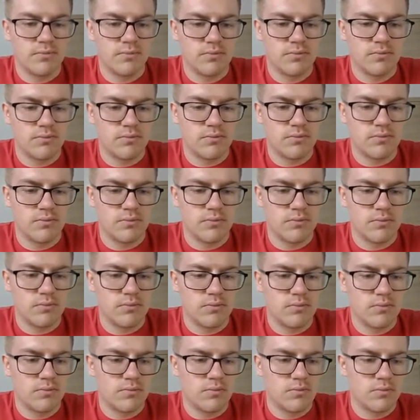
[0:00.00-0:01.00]

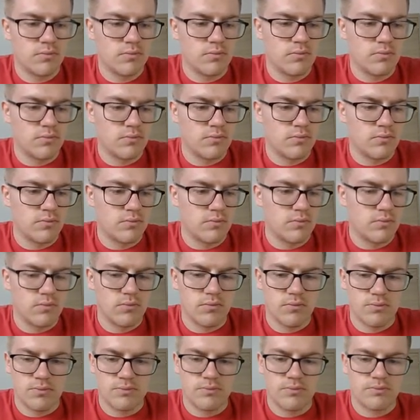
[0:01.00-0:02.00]

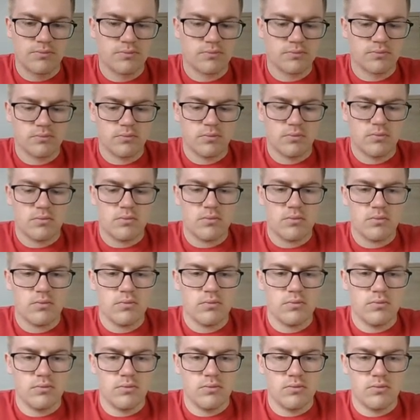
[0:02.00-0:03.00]

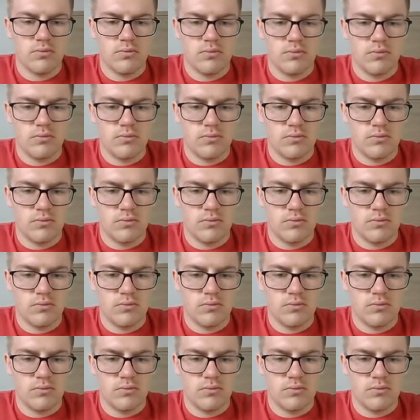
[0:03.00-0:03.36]
Nothing is said.